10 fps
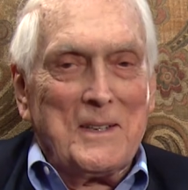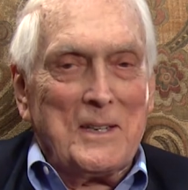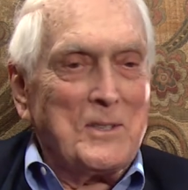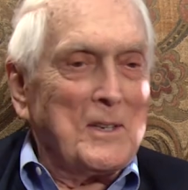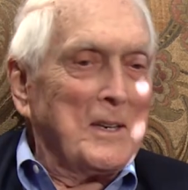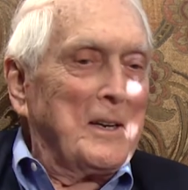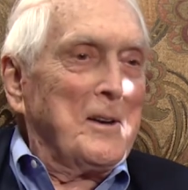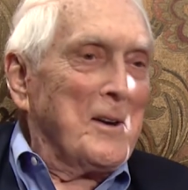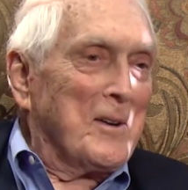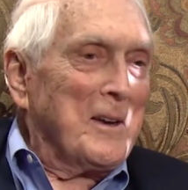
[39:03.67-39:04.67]
He said, Get
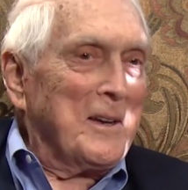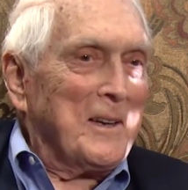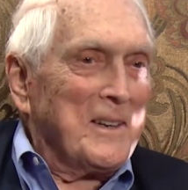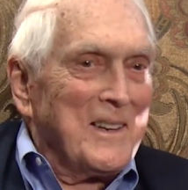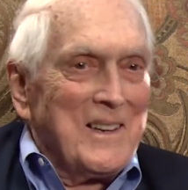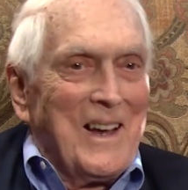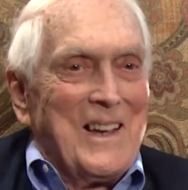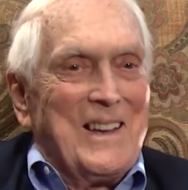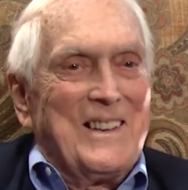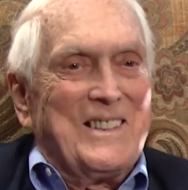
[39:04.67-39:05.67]
in there and hit.
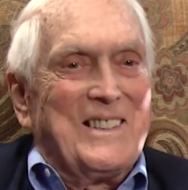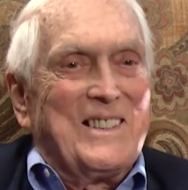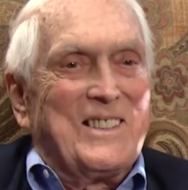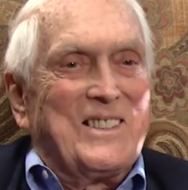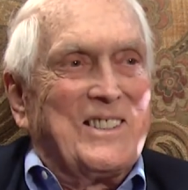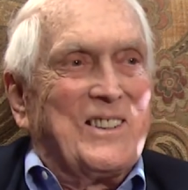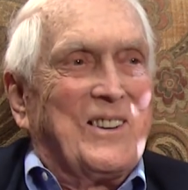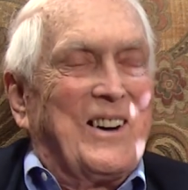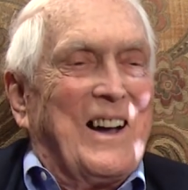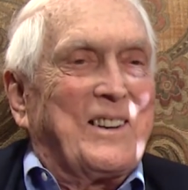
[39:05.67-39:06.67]

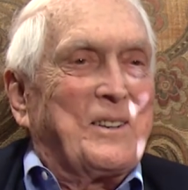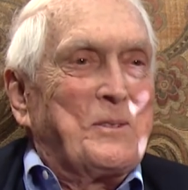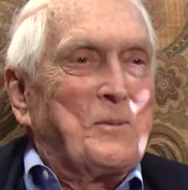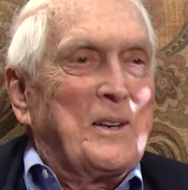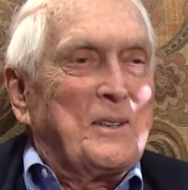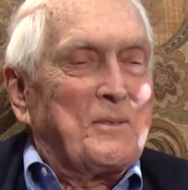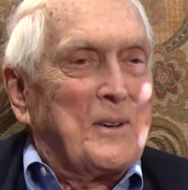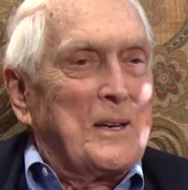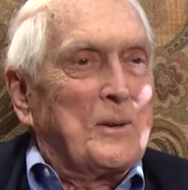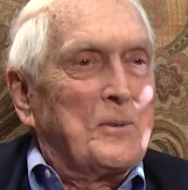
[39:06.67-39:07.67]
So I couldn't wait to
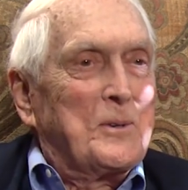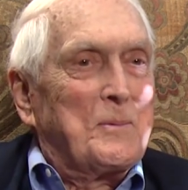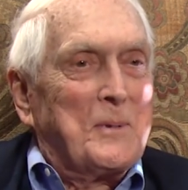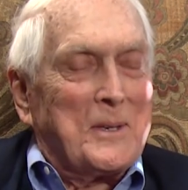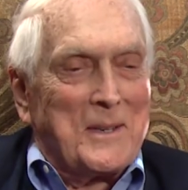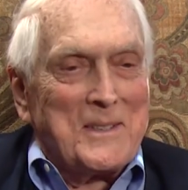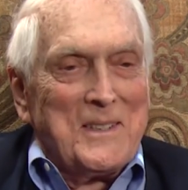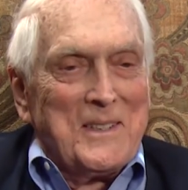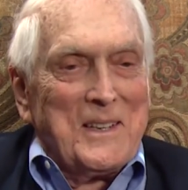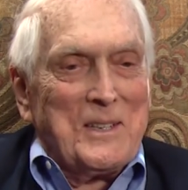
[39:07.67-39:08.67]
find a rule book
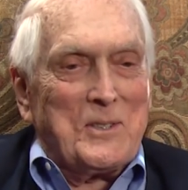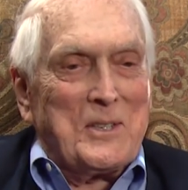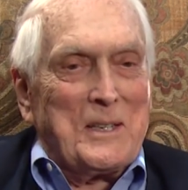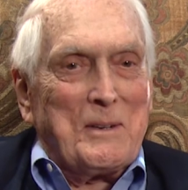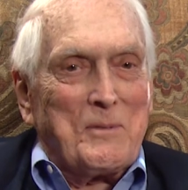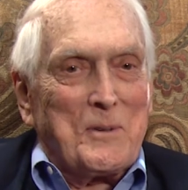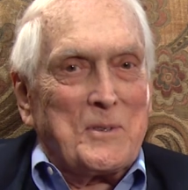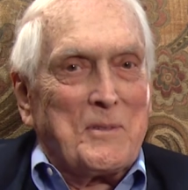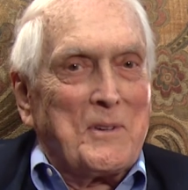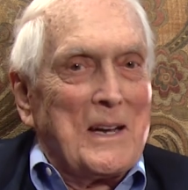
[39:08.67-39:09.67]
and see if there
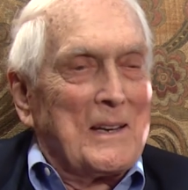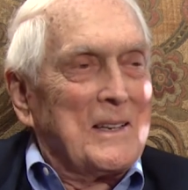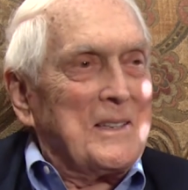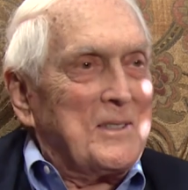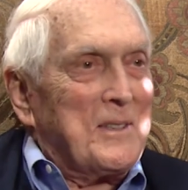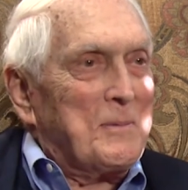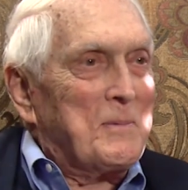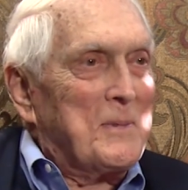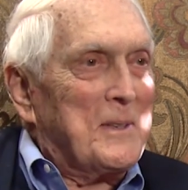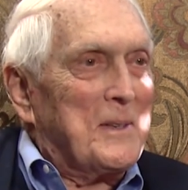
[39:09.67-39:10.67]
was a violation
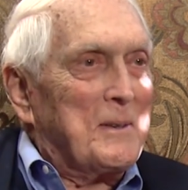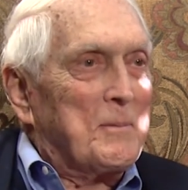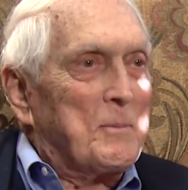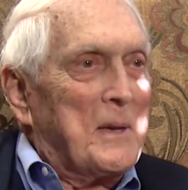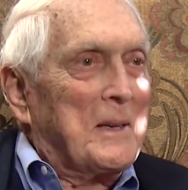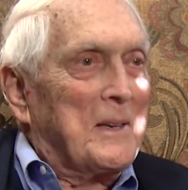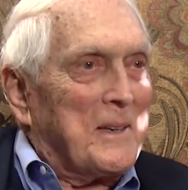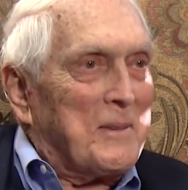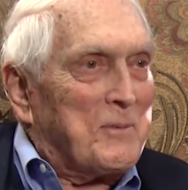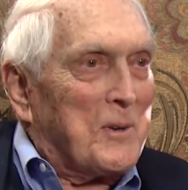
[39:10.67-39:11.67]
of
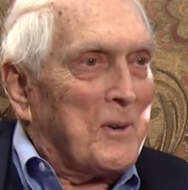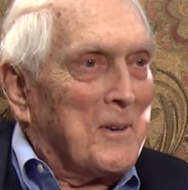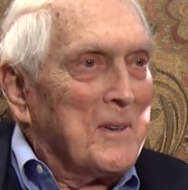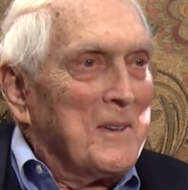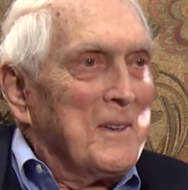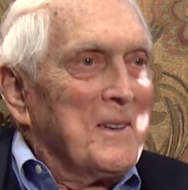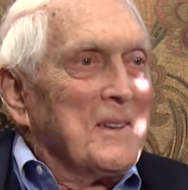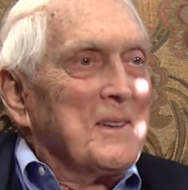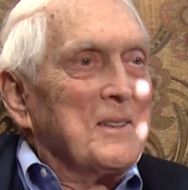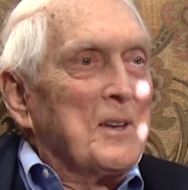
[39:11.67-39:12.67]
penalty for
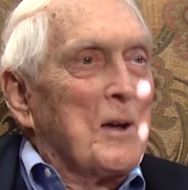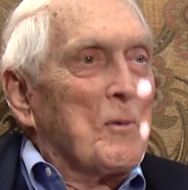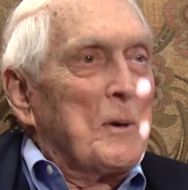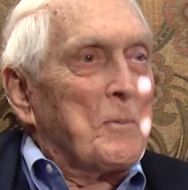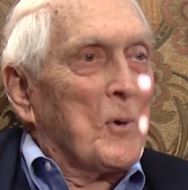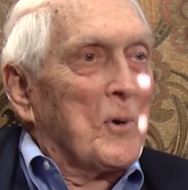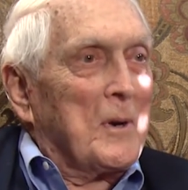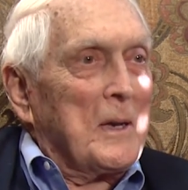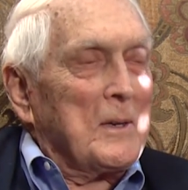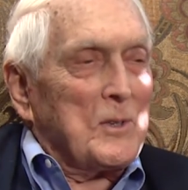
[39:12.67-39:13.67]
not
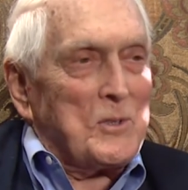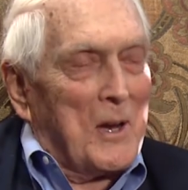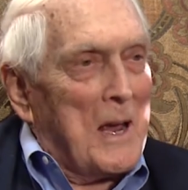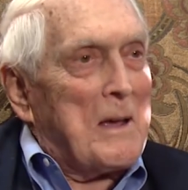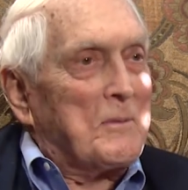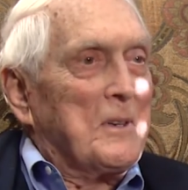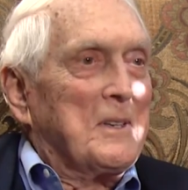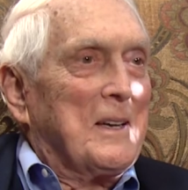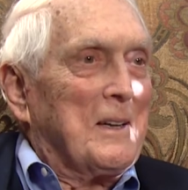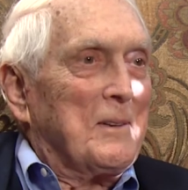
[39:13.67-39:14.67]
reporting, because you have to
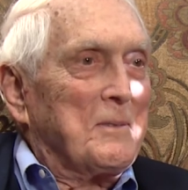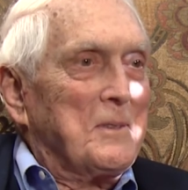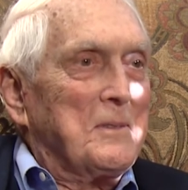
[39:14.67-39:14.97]
tell